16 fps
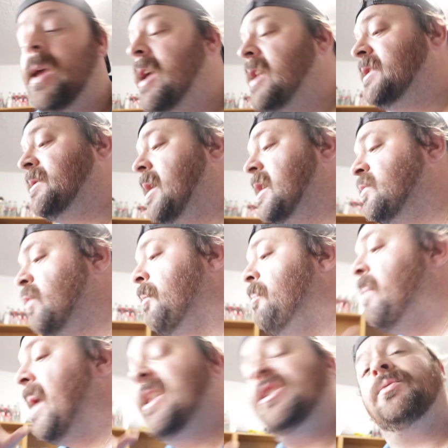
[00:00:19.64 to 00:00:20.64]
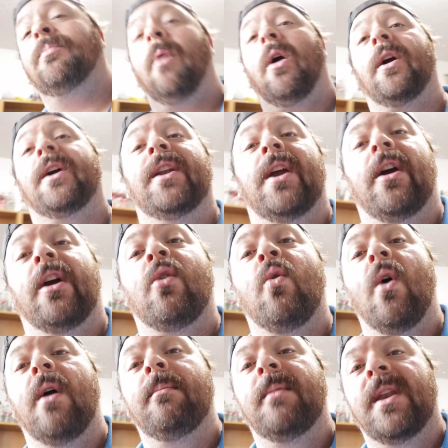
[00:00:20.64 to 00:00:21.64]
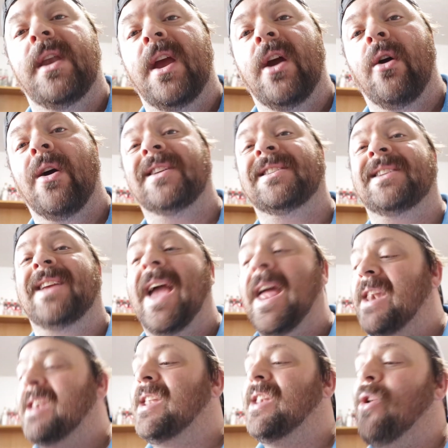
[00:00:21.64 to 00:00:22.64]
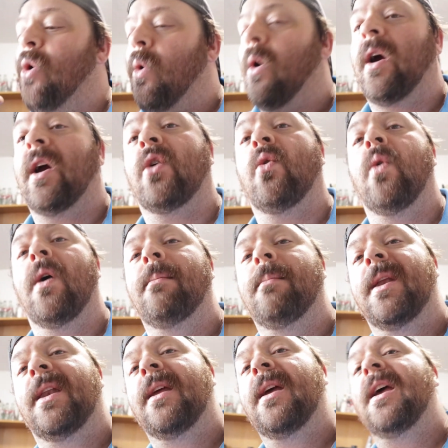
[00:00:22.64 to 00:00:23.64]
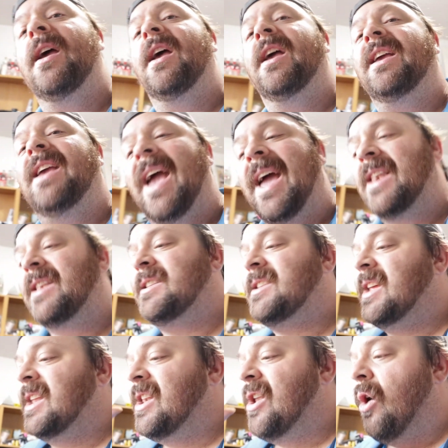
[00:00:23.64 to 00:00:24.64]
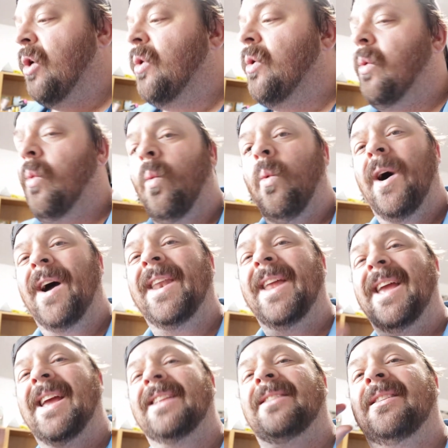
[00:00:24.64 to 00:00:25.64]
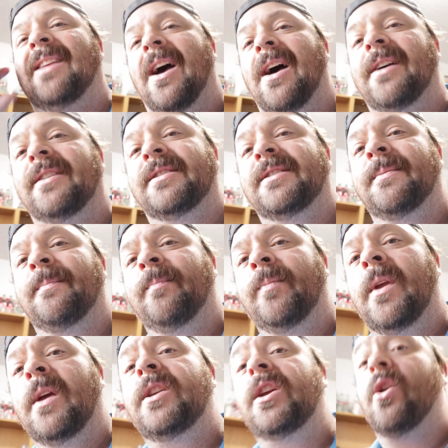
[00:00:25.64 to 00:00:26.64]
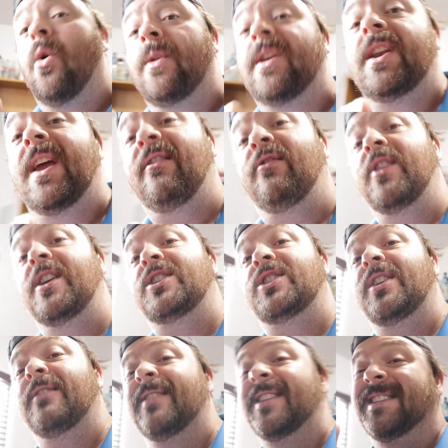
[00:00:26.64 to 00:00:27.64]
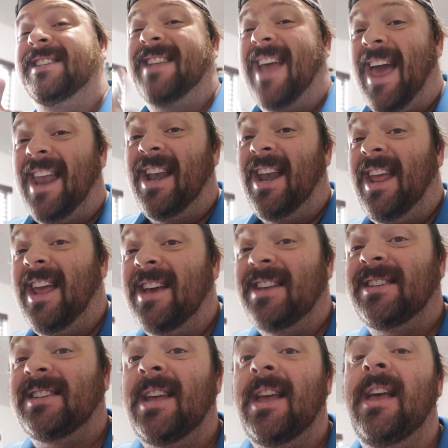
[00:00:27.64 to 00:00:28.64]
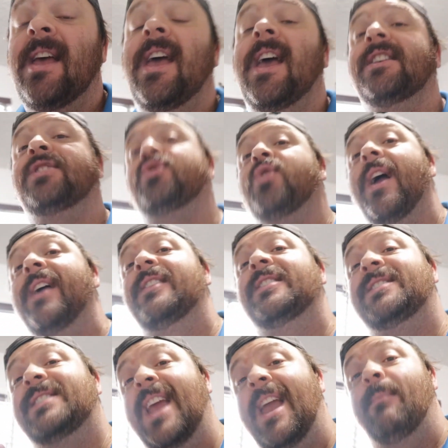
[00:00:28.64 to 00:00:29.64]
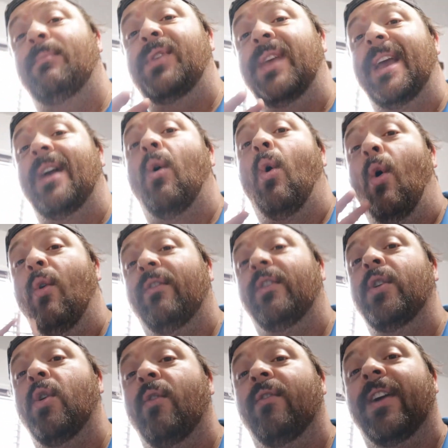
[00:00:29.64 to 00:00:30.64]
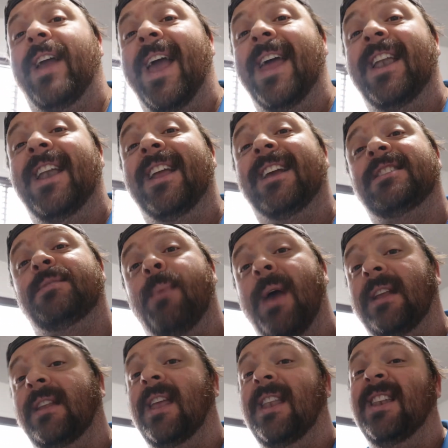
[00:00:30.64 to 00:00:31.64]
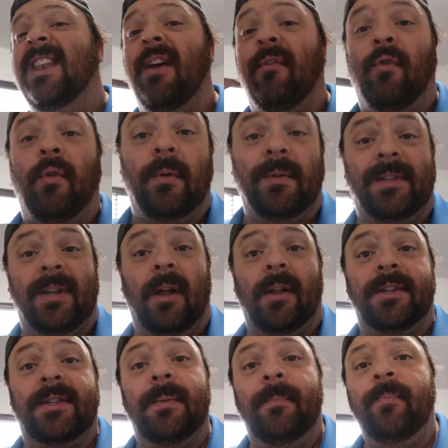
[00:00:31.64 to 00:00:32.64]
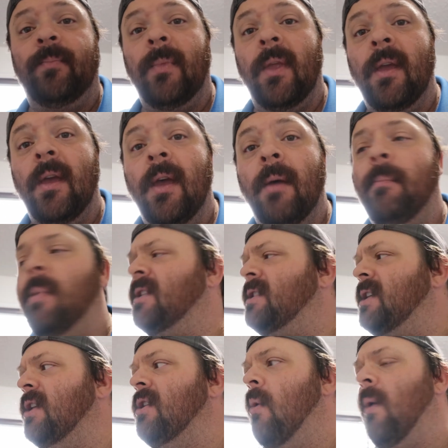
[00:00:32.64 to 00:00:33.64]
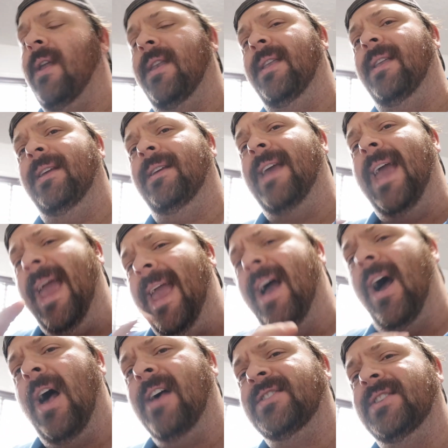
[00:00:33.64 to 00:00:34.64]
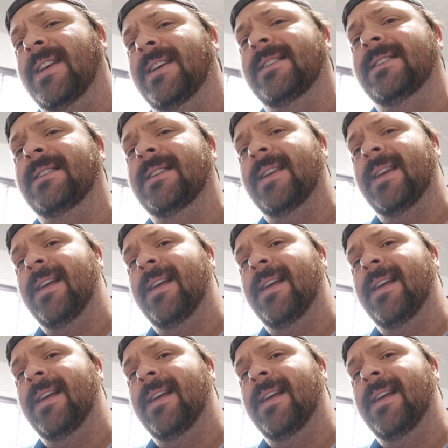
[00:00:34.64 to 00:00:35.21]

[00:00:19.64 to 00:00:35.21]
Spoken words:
It's because we're benchmarking our equipment here. It's getting to know our equipment, getting to know what it does. Do you know what the definition of insanity is? It's trying the same thing over and over again and expecting different results. But do you know what chaos is?